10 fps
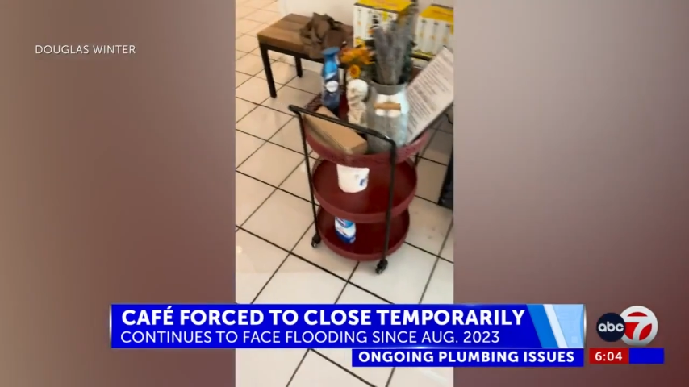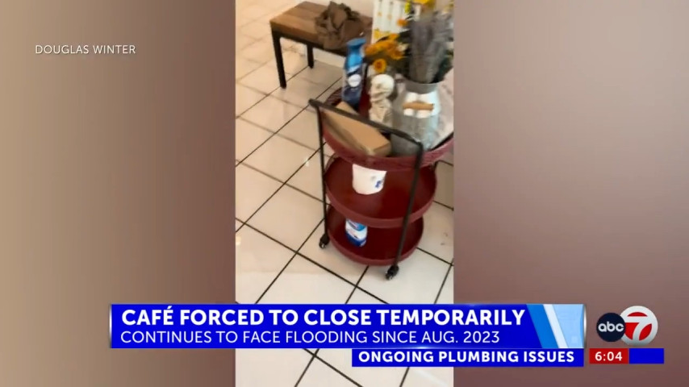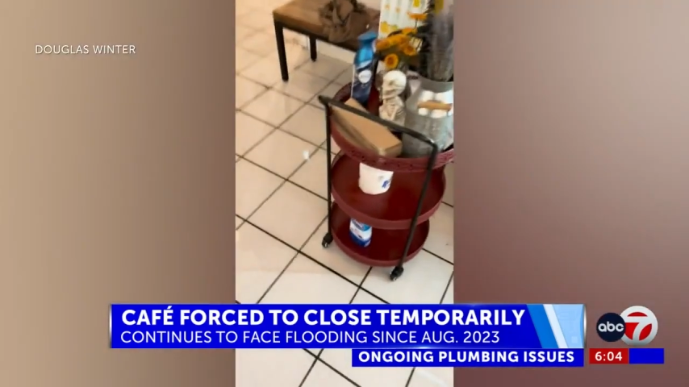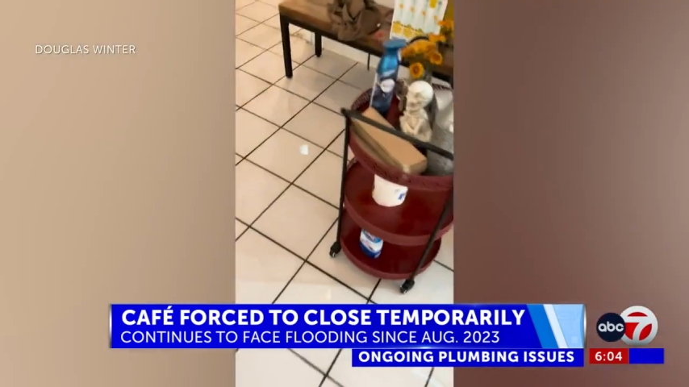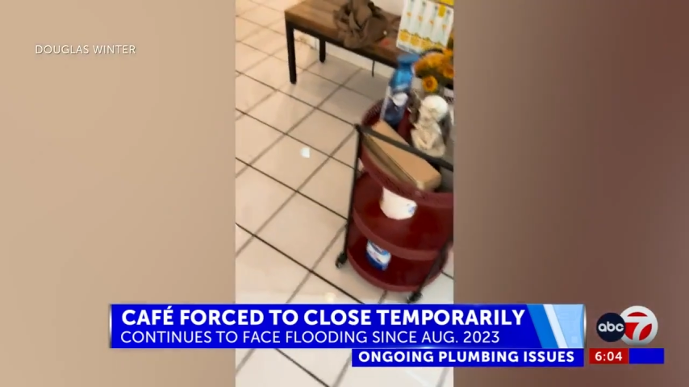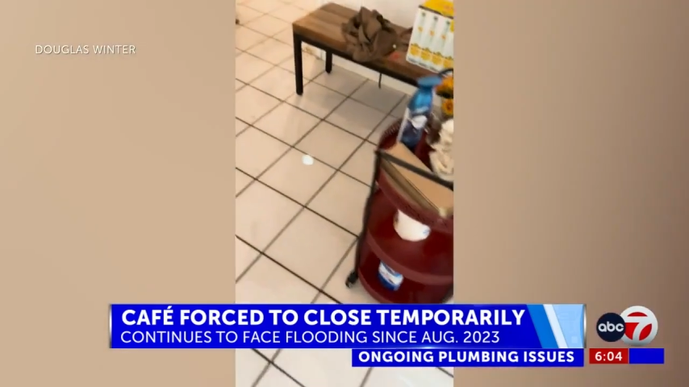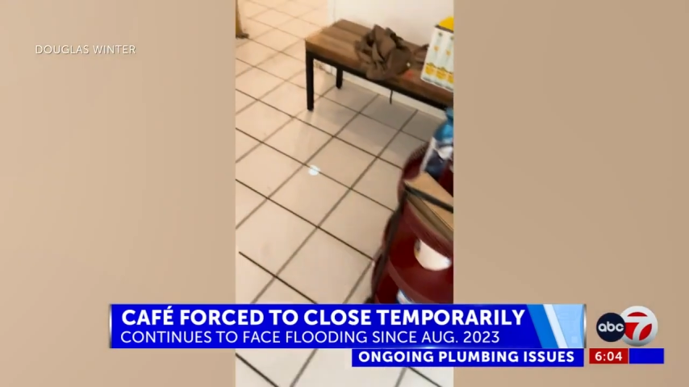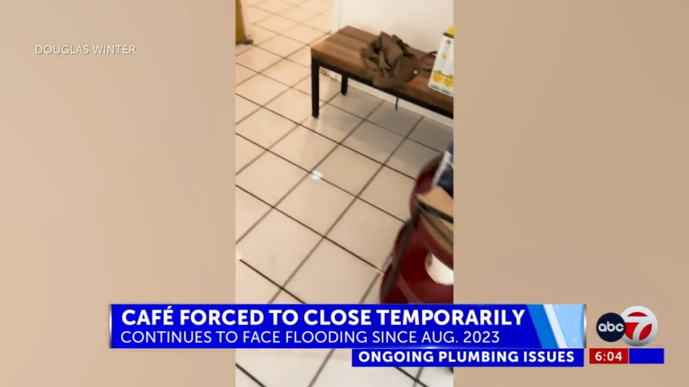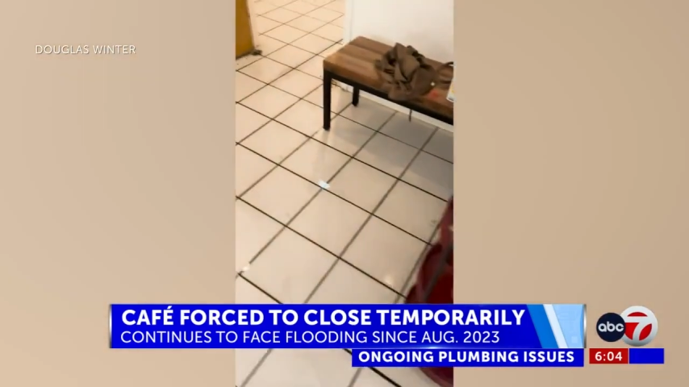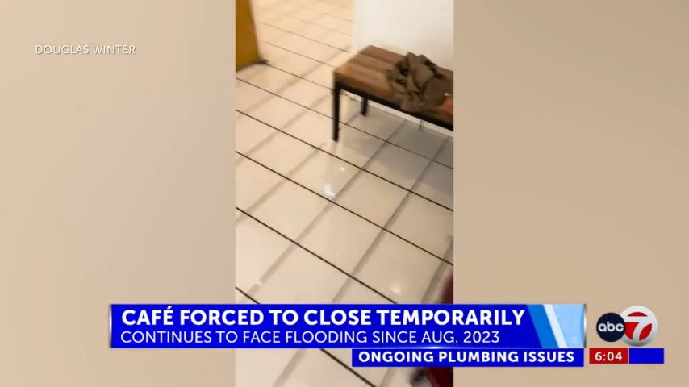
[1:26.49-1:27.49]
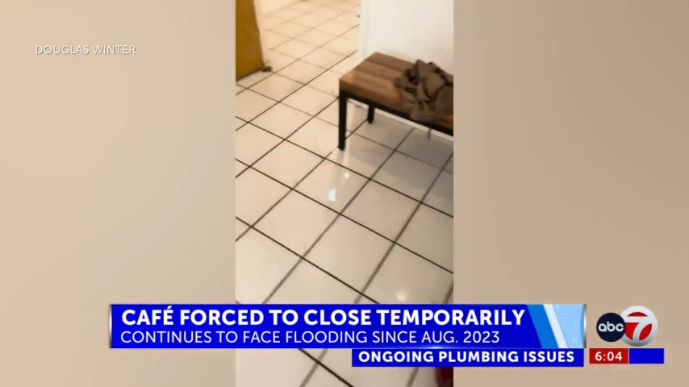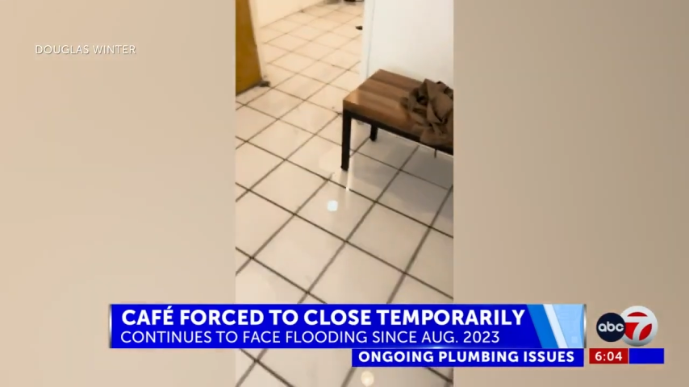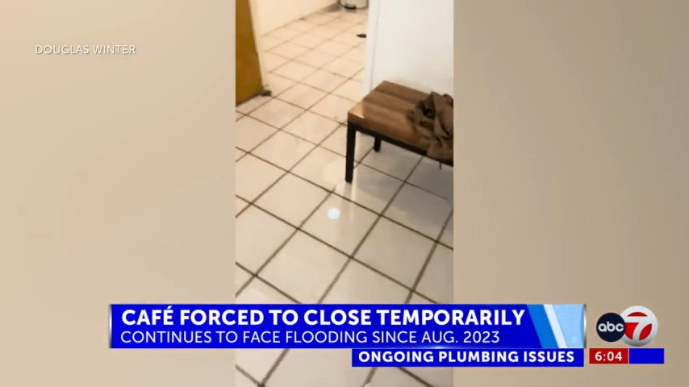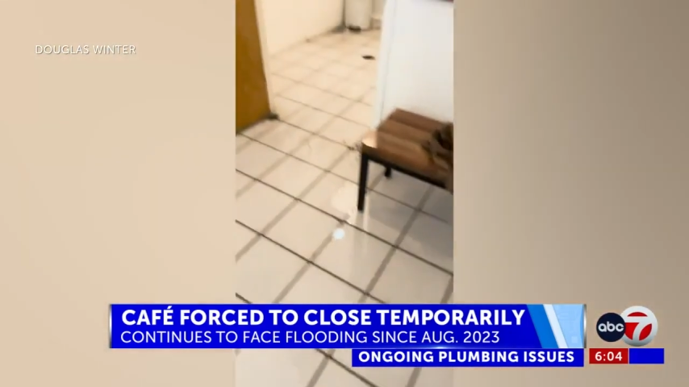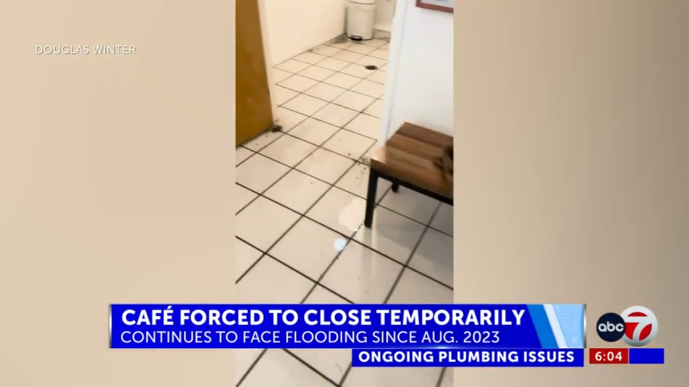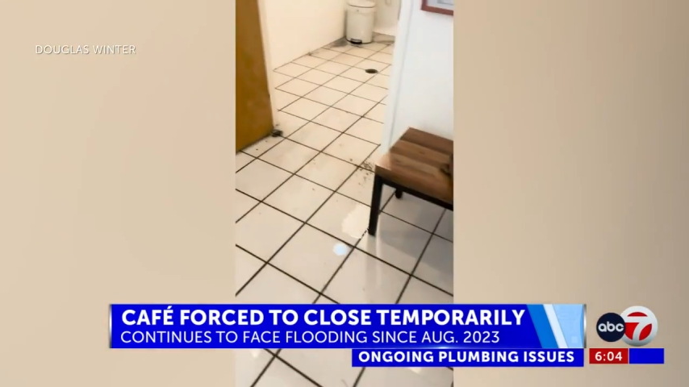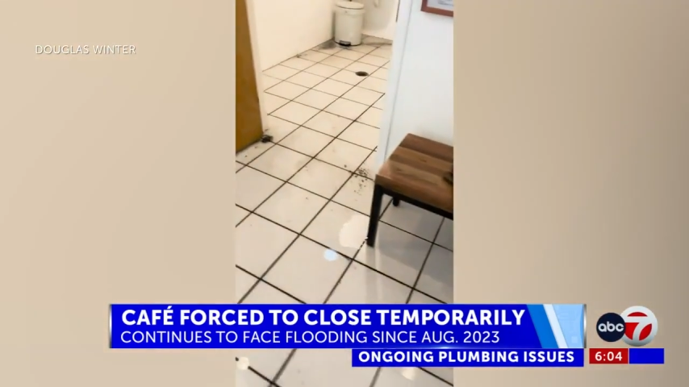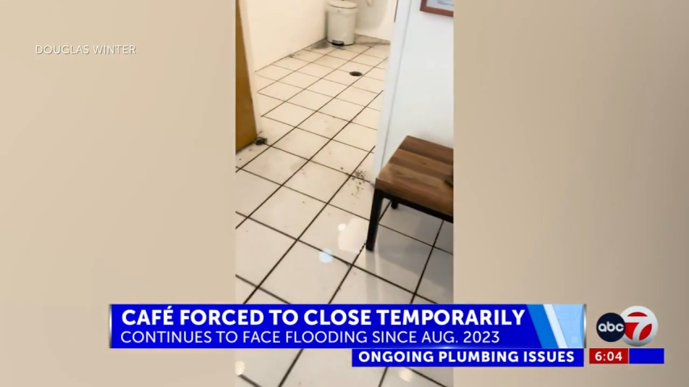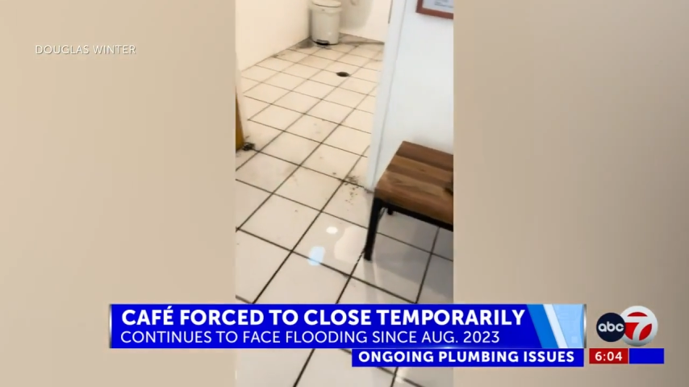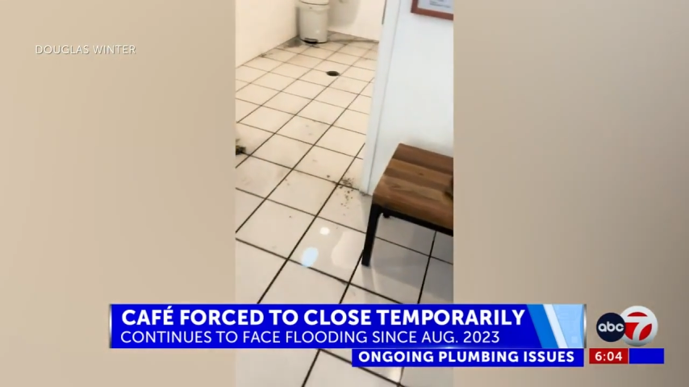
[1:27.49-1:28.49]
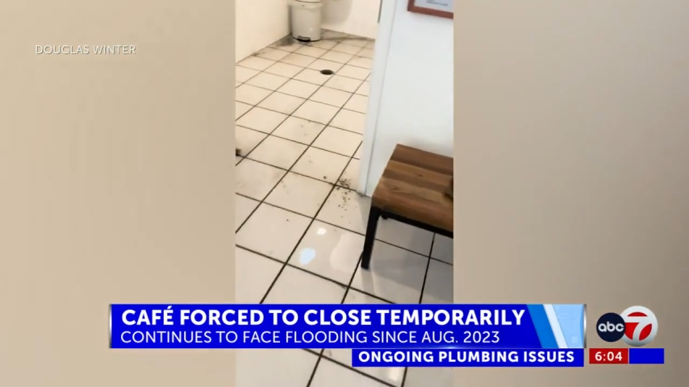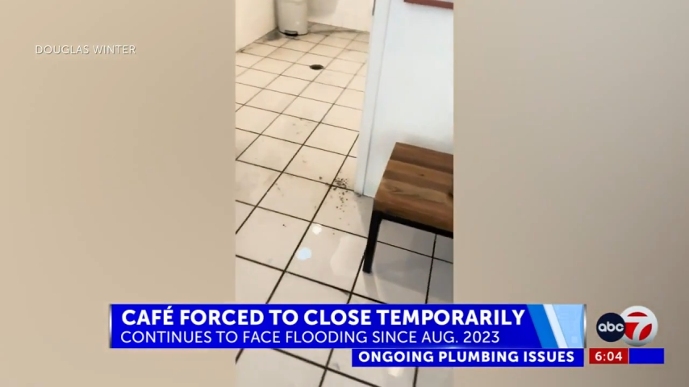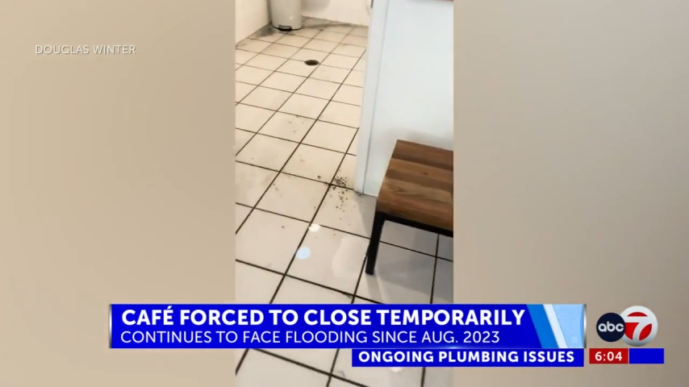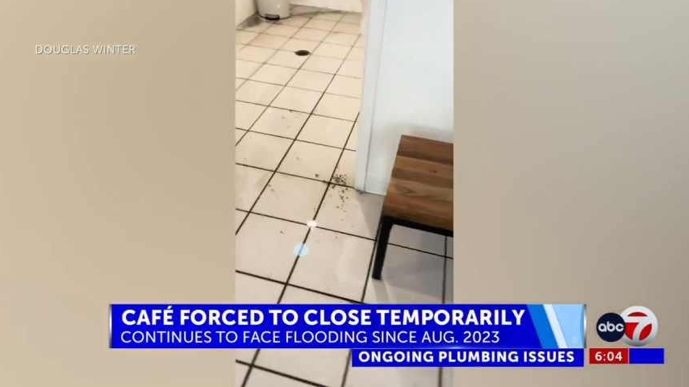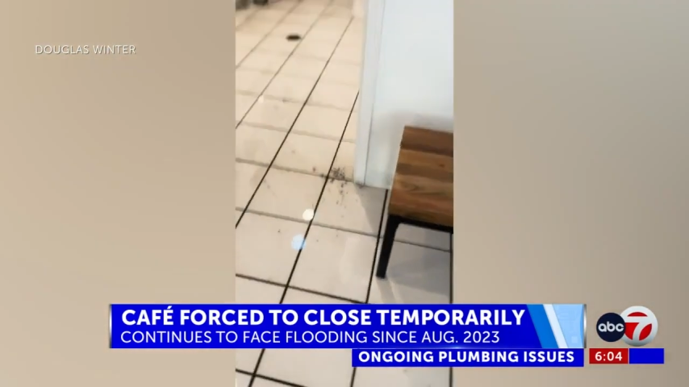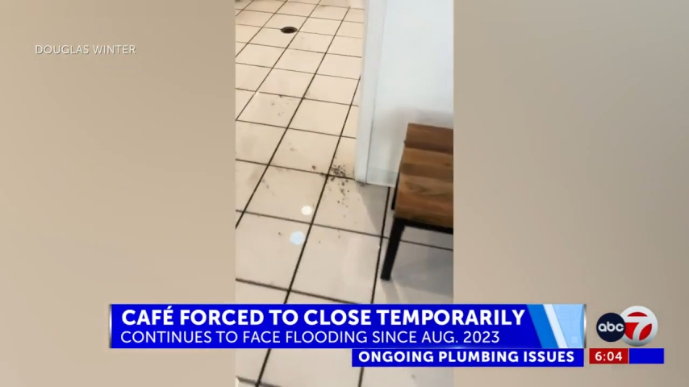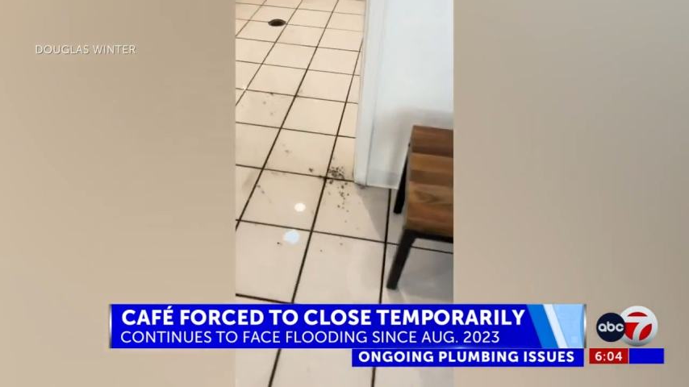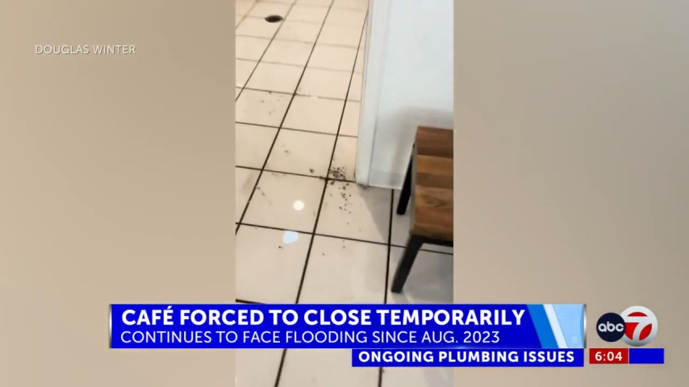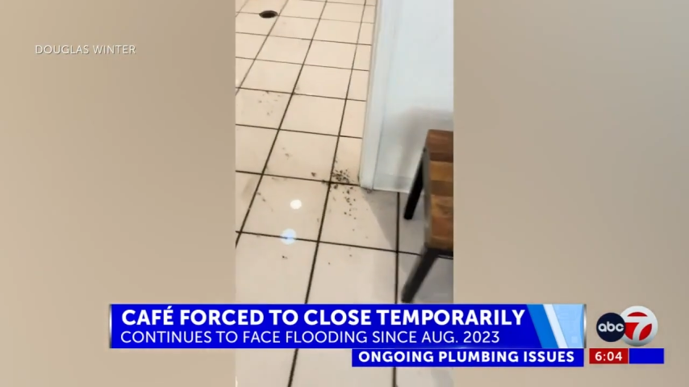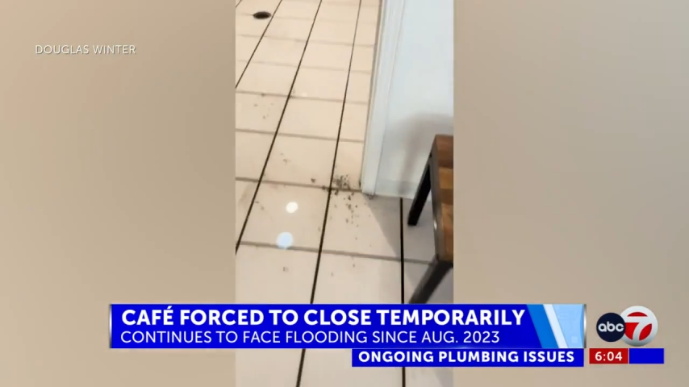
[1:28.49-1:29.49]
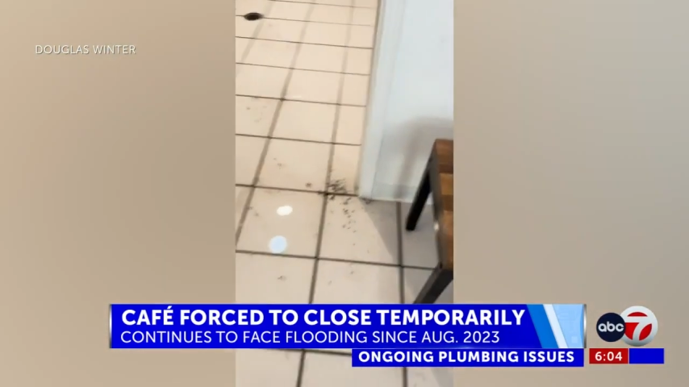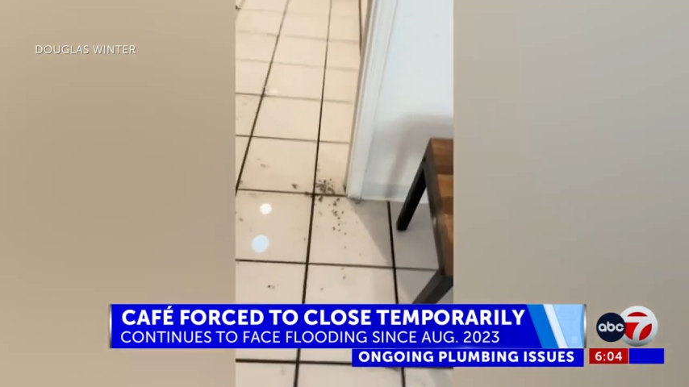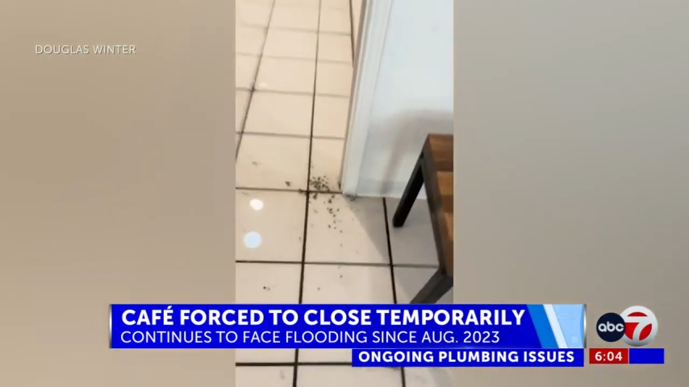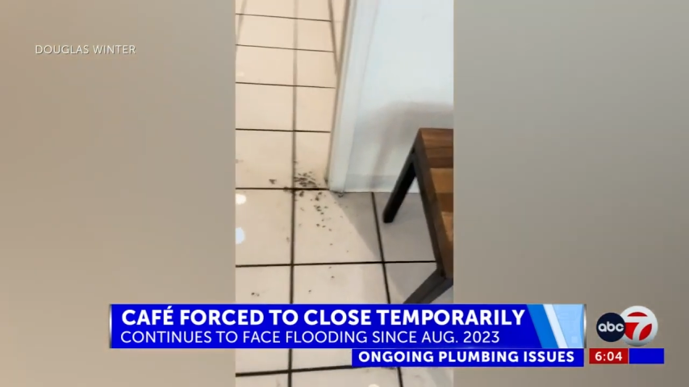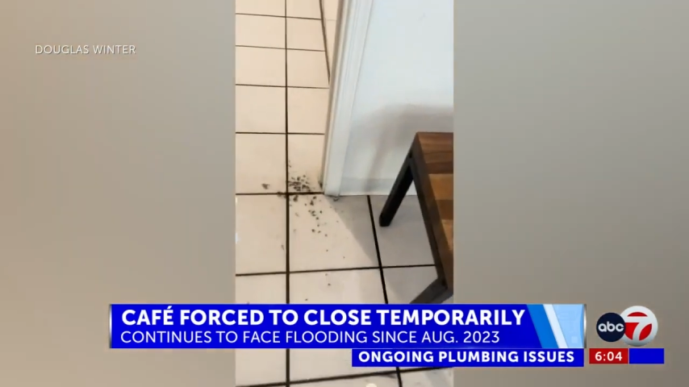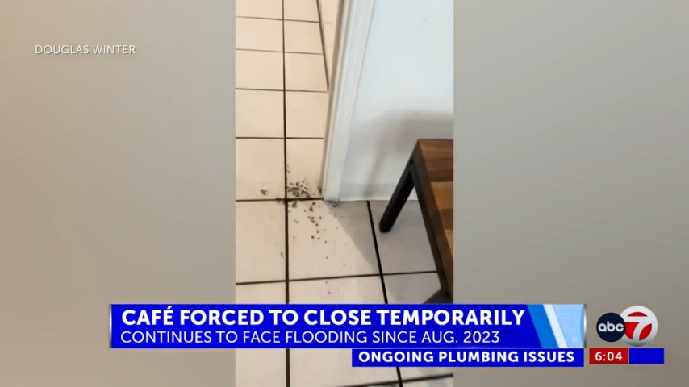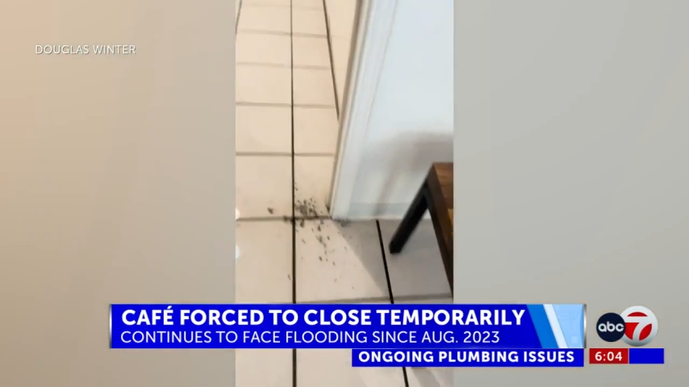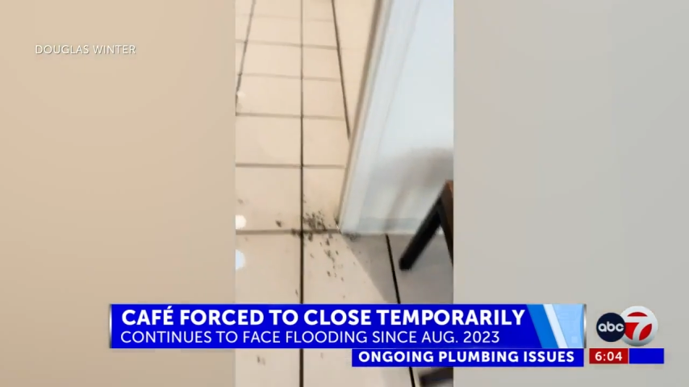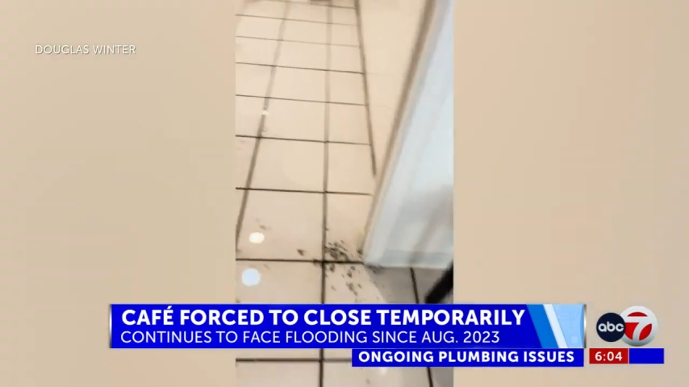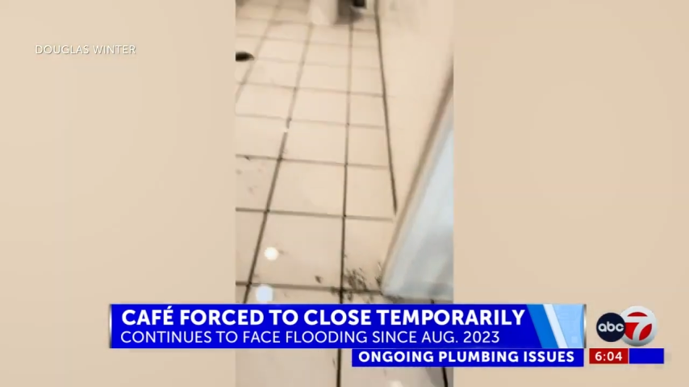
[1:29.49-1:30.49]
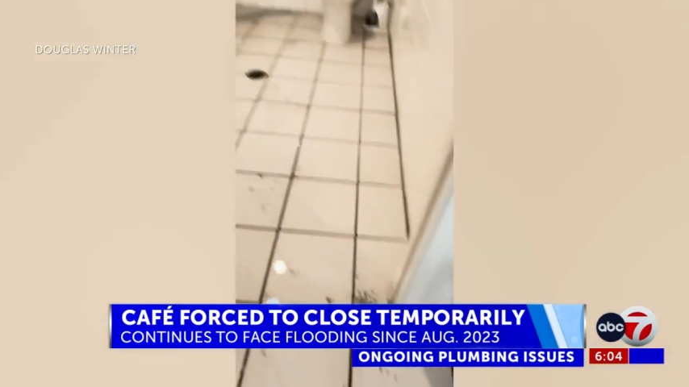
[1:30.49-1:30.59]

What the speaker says: (no speaker visible)